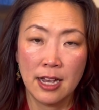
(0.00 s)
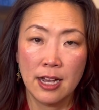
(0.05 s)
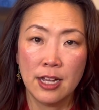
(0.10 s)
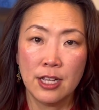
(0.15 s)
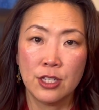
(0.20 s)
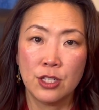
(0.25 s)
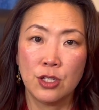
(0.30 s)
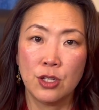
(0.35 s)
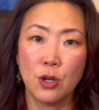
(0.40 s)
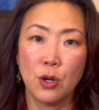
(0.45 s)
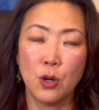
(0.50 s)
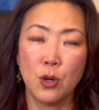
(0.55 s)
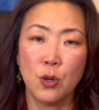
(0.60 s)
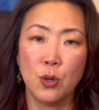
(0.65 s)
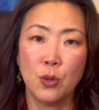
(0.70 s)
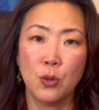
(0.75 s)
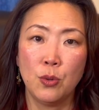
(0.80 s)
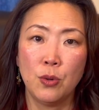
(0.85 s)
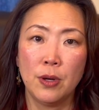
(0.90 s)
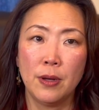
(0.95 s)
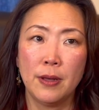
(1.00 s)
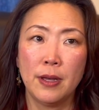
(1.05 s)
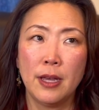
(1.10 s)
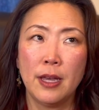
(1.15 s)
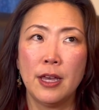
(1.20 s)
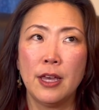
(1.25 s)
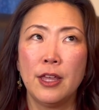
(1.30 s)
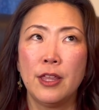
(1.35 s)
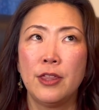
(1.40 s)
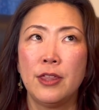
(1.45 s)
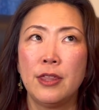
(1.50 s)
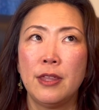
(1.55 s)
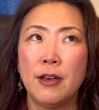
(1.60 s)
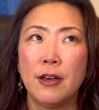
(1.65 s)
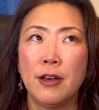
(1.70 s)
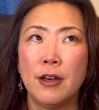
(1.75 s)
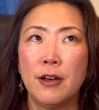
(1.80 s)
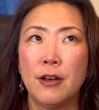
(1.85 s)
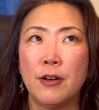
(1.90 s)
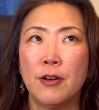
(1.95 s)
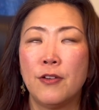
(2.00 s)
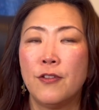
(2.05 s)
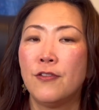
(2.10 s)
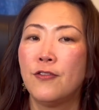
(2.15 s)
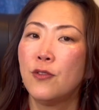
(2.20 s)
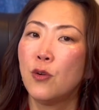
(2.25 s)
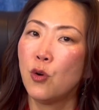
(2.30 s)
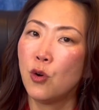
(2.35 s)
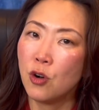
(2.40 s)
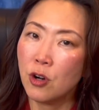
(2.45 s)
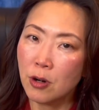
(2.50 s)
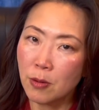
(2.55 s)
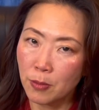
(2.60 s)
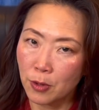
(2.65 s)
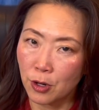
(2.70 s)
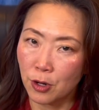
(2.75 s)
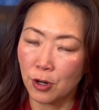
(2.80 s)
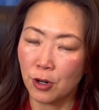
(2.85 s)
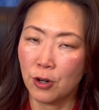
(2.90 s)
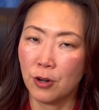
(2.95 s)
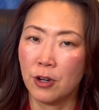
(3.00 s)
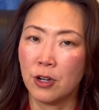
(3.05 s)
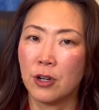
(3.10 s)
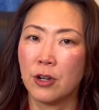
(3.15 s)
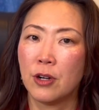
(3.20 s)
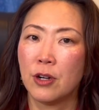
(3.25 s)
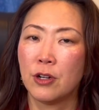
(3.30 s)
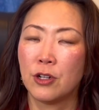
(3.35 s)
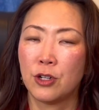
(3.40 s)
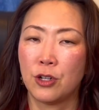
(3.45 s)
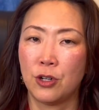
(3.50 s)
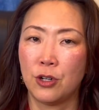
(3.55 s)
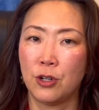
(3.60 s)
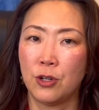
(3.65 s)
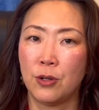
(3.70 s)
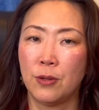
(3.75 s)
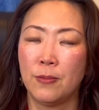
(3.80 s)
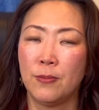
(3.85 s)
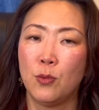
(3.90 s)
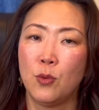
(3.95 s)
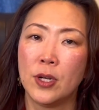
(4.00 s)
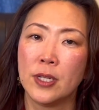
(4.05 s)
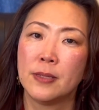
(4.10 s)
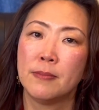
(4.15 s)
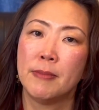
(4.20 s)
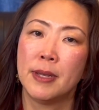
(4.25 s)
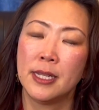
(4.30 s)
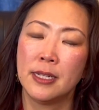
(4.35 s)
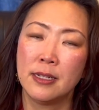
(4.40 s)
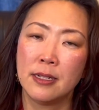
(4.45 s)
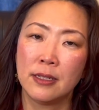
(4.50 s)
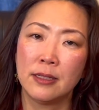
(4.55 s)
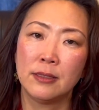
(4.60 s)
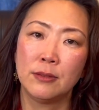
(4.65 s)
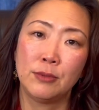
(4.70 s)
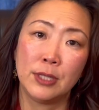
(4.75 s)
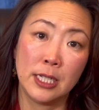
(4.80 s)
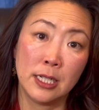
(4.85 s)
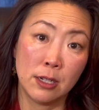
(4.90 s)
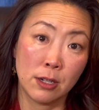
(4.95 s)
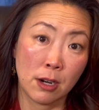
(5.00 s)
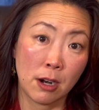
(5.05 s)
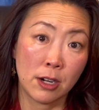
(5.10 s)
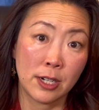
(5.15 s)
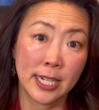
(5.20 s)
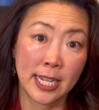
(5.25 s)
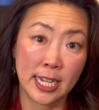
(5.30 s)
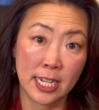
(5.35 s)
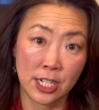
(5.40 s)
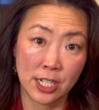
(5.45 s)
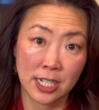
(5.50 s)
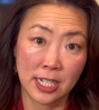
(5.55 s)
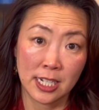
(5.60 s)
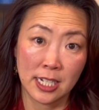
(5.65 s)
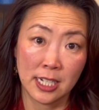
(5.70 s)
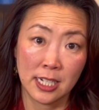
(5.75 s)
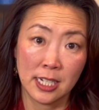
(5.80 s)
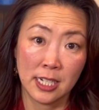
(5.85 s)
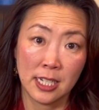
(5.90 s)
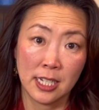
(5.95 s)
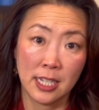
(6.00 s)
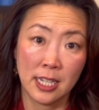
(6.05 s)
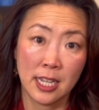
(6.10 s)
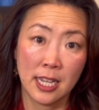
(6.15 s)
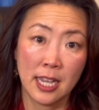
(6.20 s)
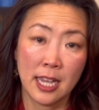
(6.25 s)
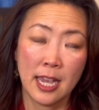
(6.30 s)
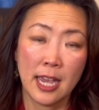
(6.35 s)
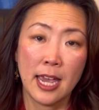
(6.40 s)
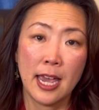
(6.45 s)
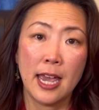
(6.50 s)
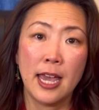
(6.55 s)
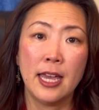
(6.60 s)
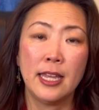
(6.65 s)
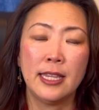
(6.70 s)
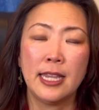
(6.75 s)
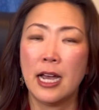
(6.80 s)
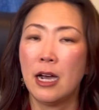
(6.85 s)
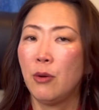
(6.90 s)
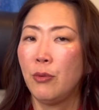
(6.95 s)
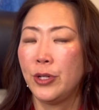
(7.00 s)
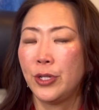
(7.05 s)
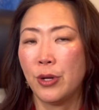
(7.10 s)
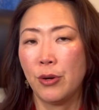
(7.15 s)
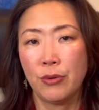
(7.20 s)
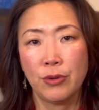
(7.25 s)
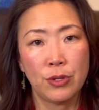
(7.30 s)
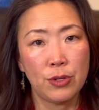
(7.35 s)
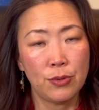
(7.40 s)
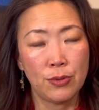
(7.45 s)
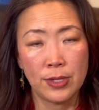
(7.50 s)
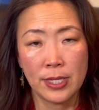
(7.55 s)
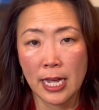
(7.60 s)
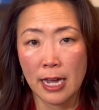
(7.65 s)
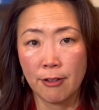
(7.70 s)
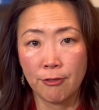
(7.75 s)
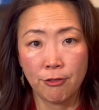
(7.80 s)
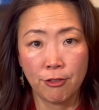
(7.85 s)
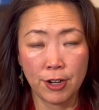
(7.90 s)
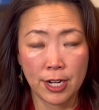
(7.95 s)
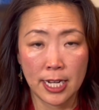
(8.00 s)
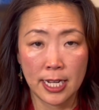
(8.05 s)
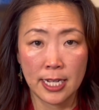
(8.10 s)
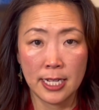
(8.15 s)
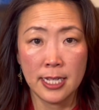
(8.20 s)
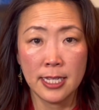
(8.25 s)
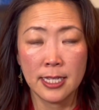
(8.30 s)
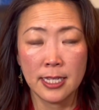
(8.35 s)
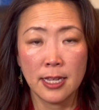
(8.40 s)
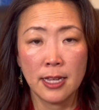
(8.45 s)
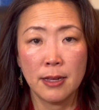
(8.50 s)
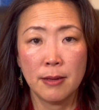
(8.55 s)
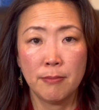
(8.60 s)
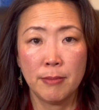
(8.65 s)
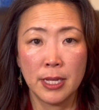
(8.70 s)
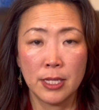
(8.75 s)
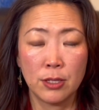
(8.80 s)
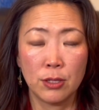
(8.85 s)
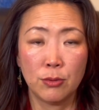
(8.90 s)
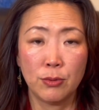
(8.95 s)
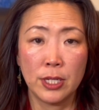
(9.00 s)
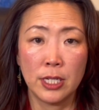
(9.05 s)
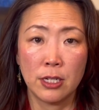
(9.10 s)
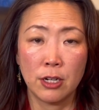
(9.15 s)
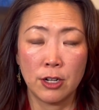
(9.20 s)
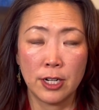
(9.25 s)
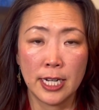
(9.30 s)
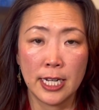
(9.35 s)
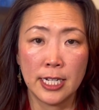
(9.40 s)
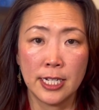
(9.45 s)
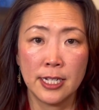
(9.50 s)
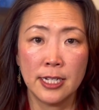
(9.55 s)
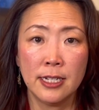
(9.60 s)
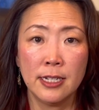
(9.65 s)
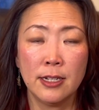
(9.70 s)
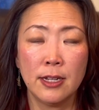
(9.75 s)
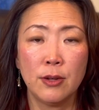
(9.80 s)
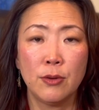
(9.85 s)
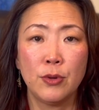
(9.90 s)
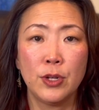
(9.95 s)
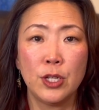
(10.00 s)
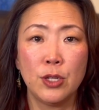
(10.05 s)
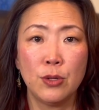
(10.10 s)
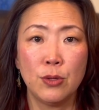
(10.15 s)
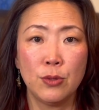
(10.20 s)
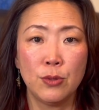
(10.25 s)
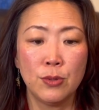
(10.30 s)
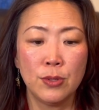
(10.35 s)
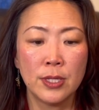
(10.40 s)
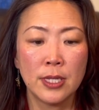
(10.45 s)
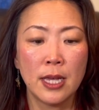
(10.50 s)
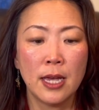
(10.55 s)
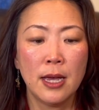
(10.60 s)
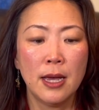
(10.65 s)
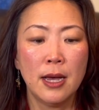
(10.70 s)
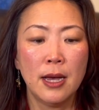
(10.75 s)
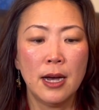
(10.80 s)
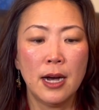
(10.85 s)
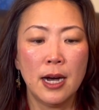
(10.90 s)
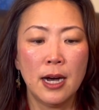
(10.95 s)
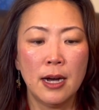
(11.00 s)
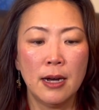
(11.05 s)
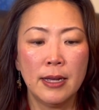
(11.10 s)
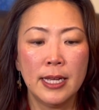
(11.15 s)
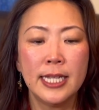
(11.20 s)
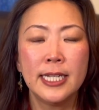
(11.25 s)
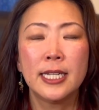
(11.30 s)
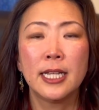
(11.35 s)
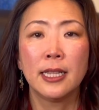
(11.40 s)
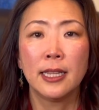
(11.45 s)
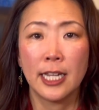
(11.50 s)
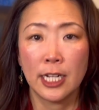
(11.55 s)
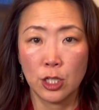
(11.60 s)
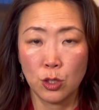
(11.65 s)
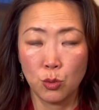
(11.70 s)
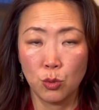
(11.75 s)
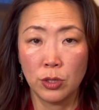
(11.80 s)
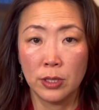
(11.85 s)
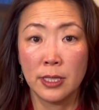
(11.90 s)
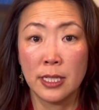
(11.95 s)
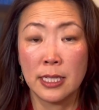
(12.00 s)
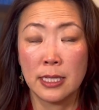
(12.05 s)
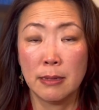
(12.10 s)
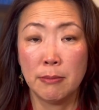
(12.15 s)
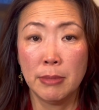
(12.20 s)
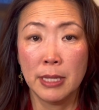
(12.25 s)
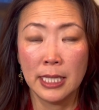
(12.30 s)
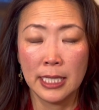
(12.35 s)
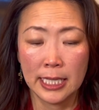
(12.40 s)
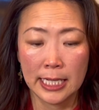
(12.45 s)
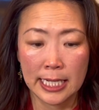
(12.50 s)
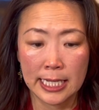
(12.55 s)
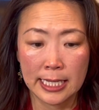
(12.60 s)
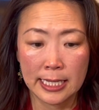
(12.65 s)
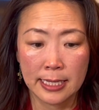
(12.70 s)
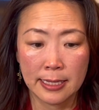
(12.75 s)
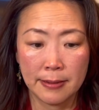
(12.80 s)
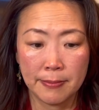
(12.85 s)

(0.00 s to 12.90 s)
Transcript: So the former term was mental retardation. And now we don't use that phrase, mental retardation. We use intellectual disabilities.